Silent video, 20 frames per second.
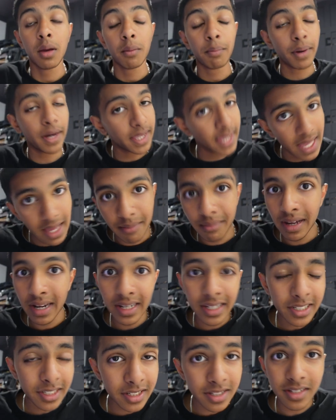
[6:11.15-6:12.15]
But yeah, man,
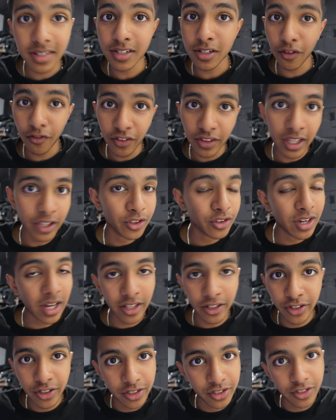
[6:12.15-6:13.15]
this is something that you
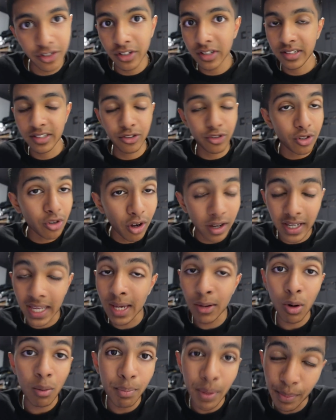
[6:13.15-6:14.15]
guys should do. Do not
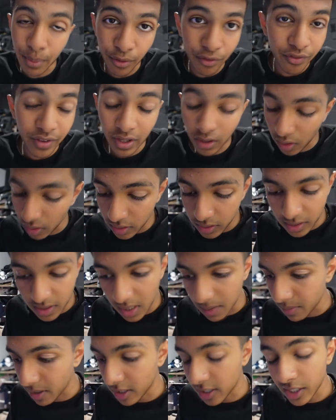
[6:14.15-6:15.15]
care what people think,
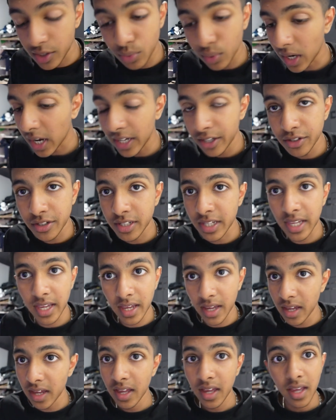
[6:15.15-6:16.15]
honestly, man. That's what I used to
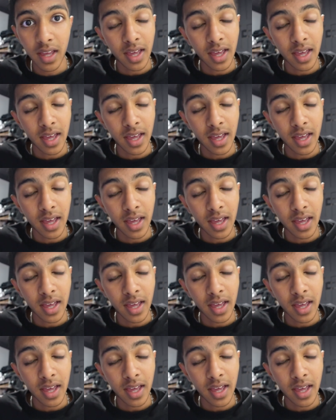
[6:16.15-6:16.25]
care.